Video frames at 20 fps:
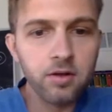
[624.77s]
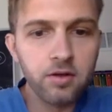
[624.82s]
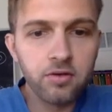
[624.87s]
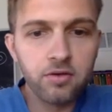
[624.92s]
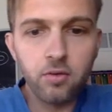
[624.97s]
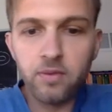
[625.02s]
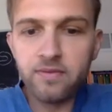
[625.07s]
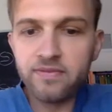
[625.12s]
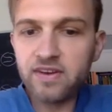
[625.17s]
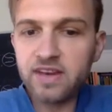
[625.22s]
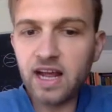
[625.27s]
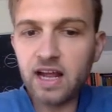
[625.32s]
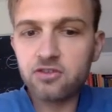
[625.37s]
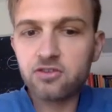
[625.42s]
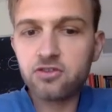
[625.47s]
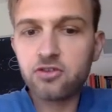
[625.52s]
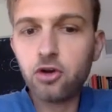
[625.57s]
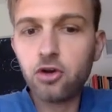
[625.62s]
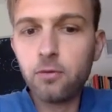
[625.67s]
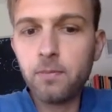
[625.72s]
So we've
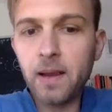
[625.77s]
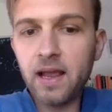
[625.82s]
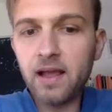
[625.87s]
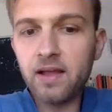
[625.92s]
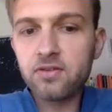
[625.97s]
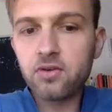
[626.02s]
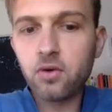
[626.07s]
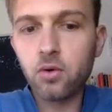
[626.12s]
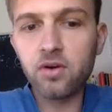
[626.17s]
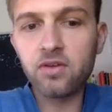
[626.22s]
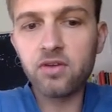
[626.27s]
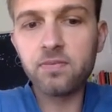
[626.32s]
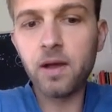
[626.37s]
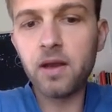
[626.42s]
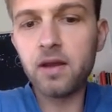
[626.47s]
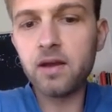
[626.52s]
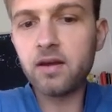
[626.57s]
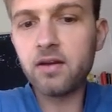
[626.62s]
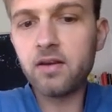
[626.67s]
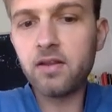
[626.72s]
attached two bands
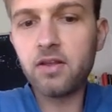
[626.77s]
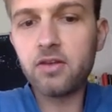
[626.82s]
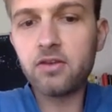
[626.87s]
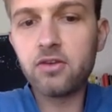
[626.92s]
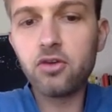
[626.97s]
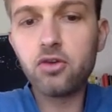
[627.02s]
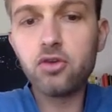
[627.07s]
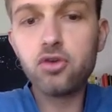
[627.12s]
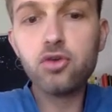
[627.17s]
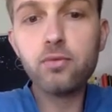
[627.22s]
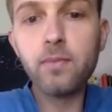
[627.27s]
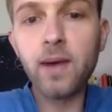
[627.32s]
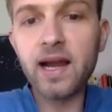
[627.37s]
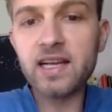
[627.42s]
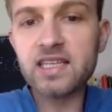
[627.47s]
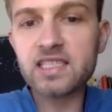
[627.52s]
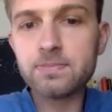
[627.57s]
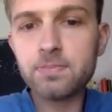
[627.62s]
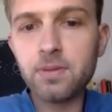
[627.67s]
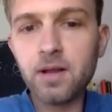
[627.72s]
corresponding to the two U
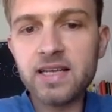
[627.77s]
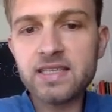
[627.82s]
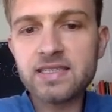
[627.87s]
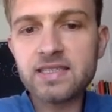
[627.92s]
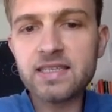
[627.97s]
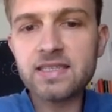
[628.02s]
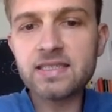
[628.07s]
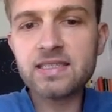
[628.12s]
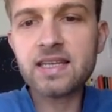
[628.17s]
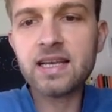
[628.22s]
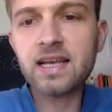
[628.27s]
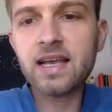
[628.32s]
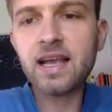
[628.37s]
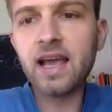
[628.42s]
minus splices,